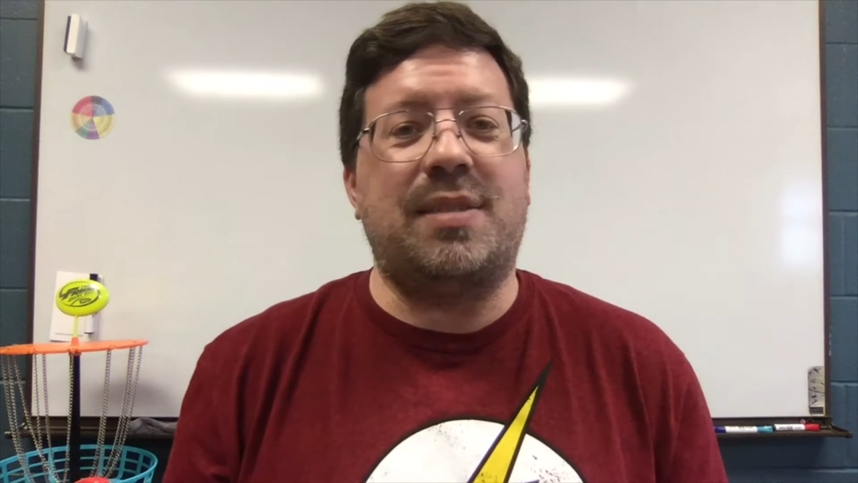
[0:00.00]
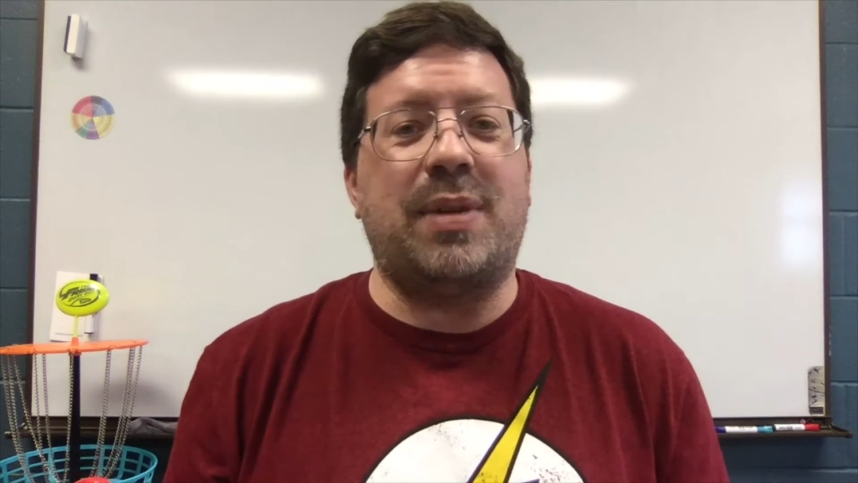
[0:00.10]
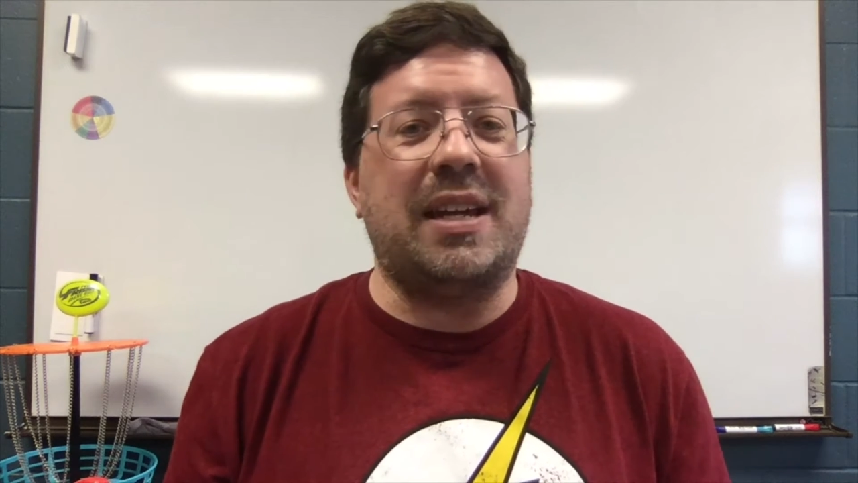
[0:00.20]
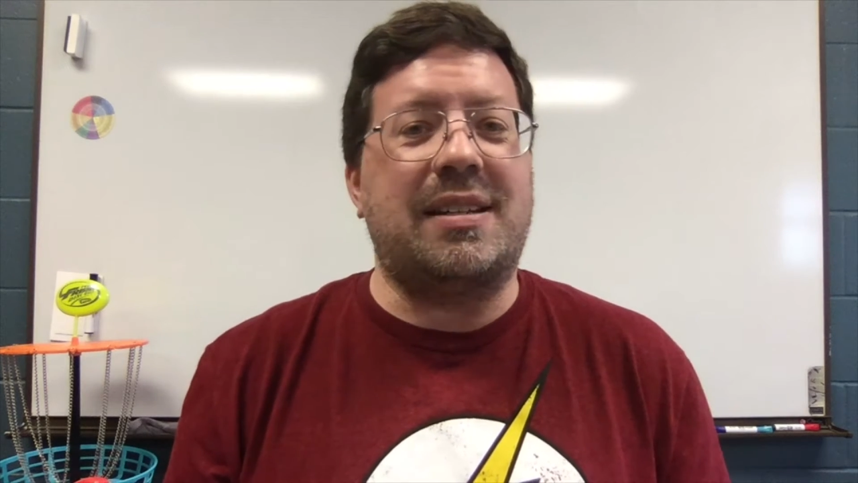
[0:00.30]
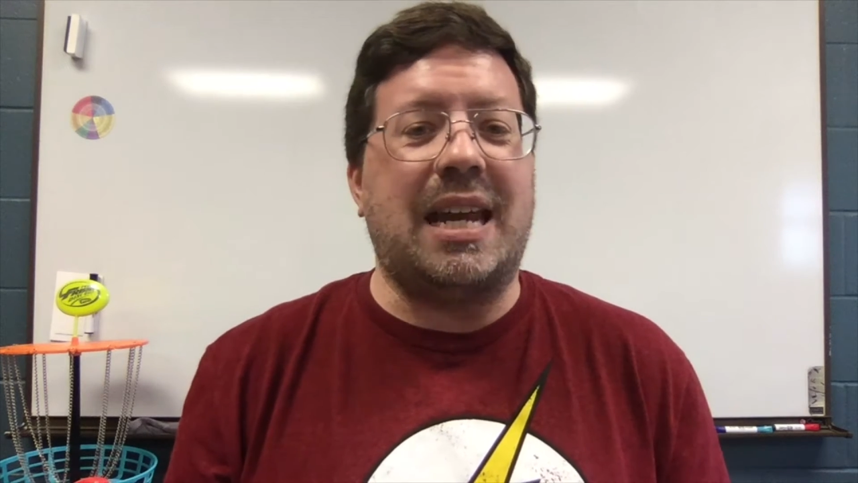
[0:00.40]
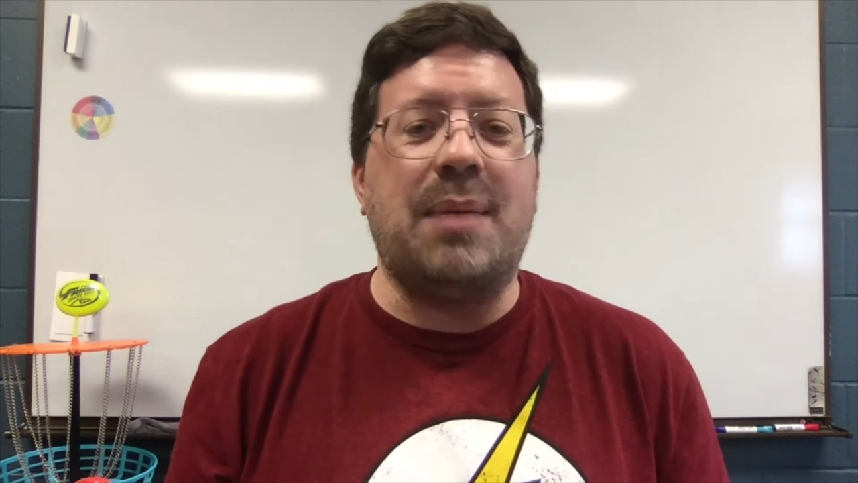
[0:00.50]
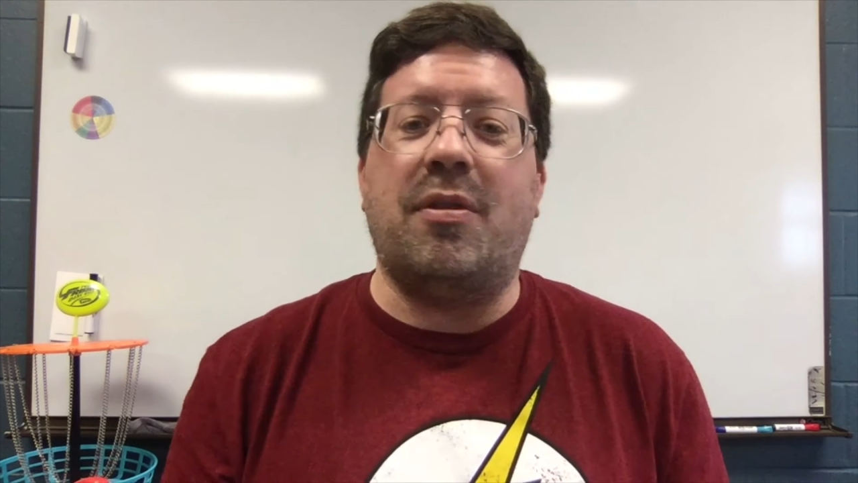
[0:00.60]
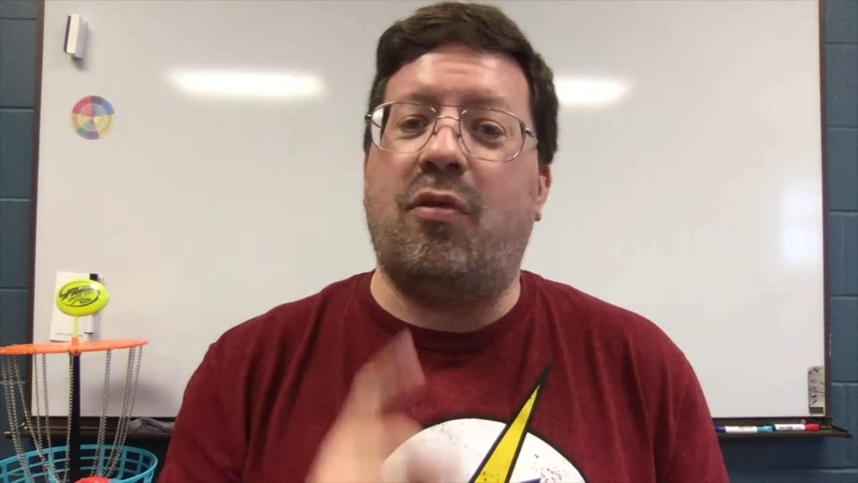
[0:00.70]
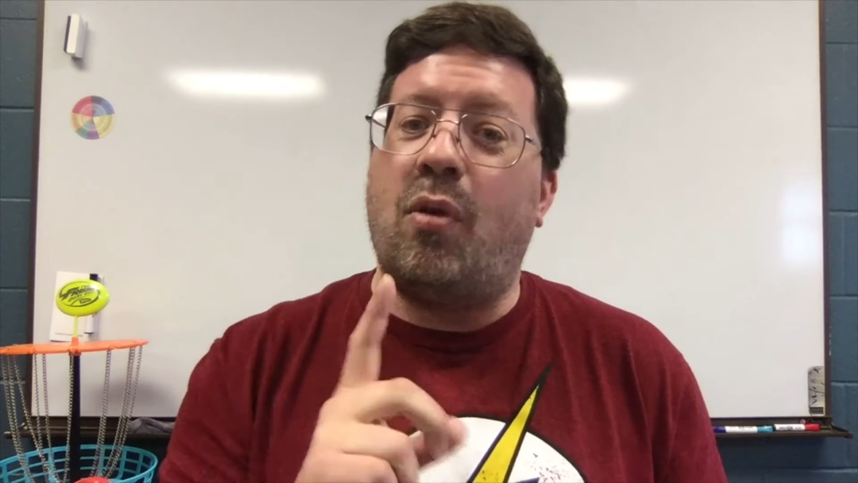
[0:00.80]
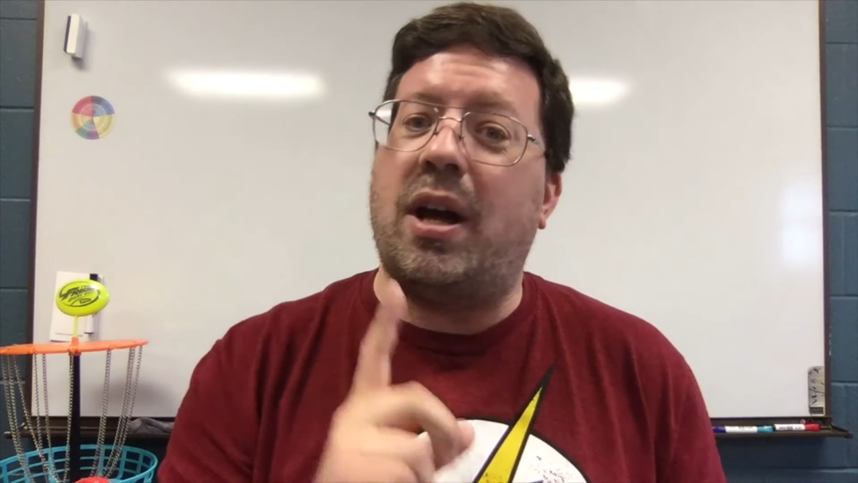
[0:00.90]
be a team
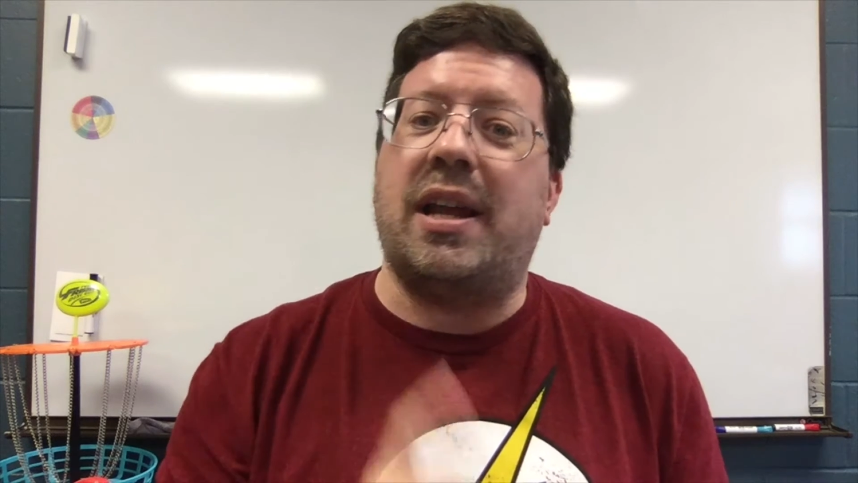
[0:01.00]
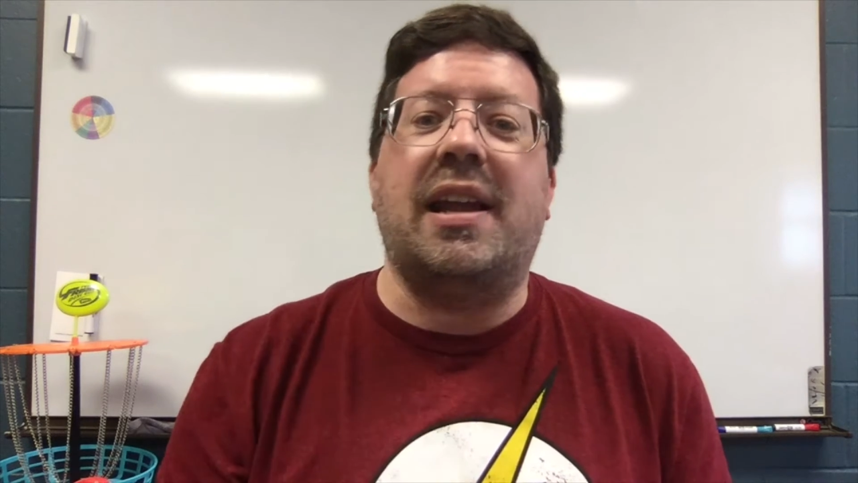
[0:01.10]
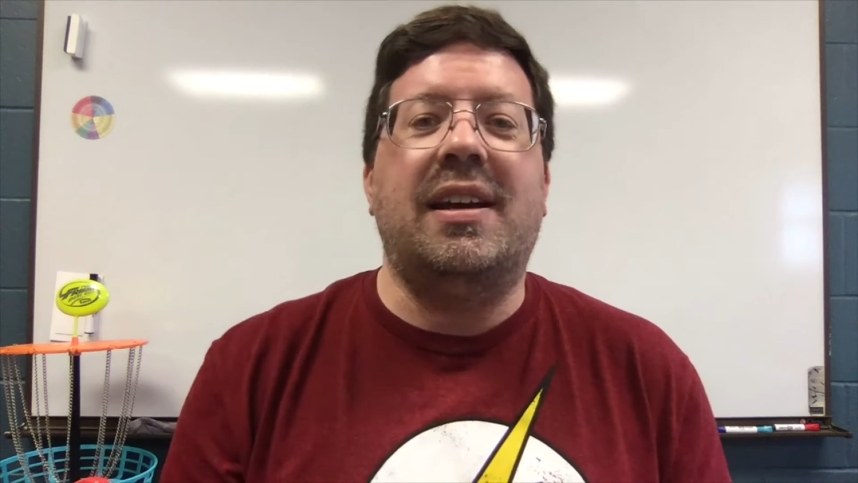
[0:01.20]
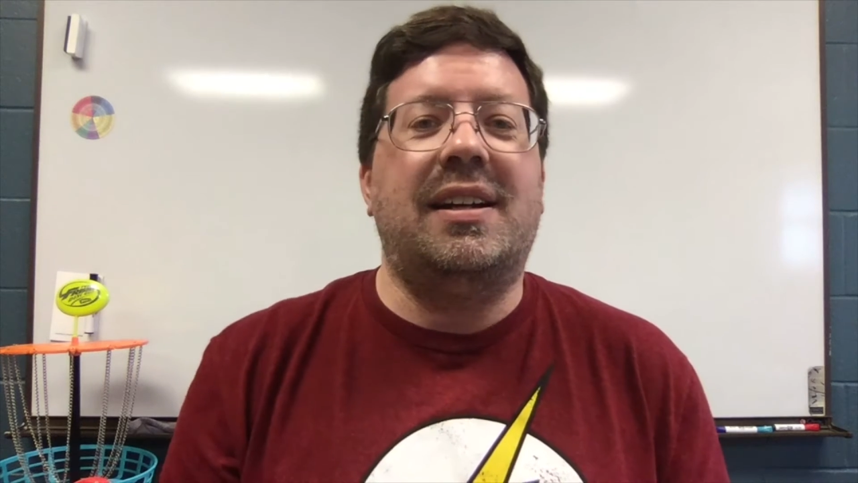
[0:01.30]
of one.